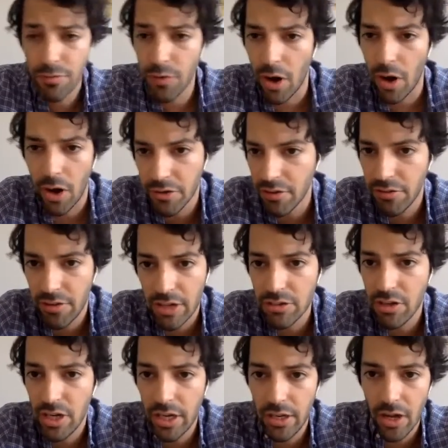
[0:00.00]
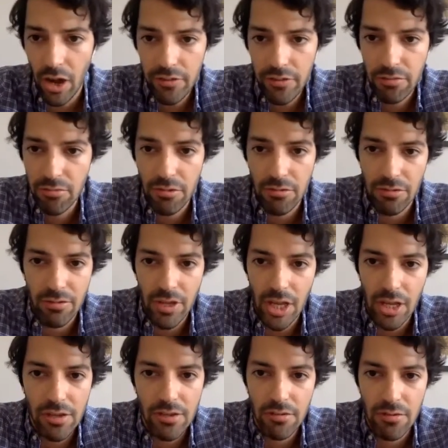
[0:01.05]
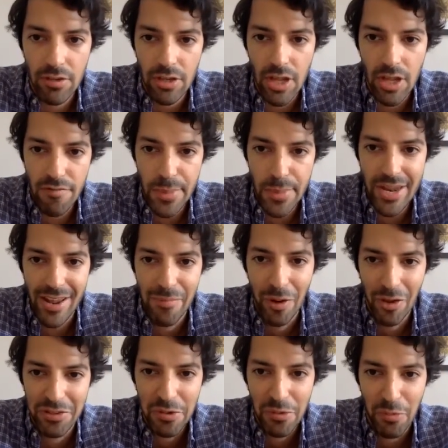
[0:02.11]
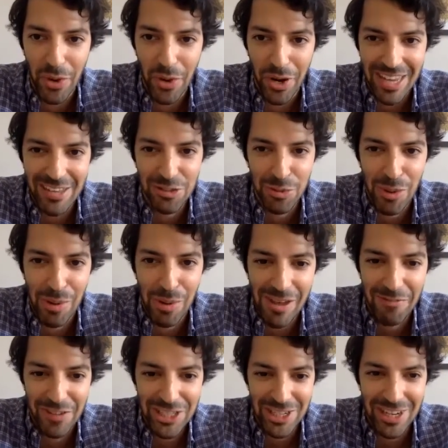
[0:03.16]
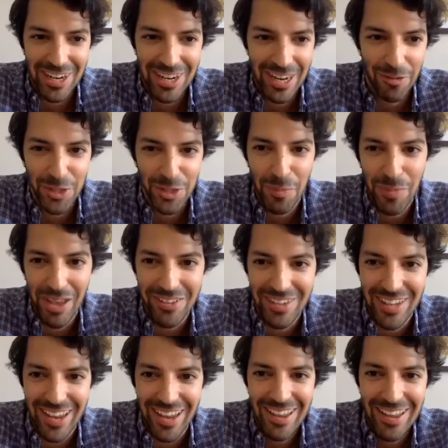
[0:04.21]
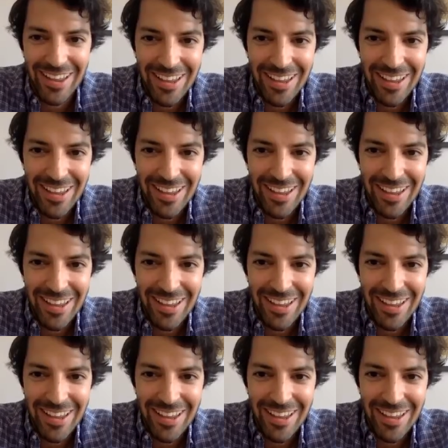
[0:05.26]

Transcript: For others, actually not, because they've been able to work extremely efficiently over the past like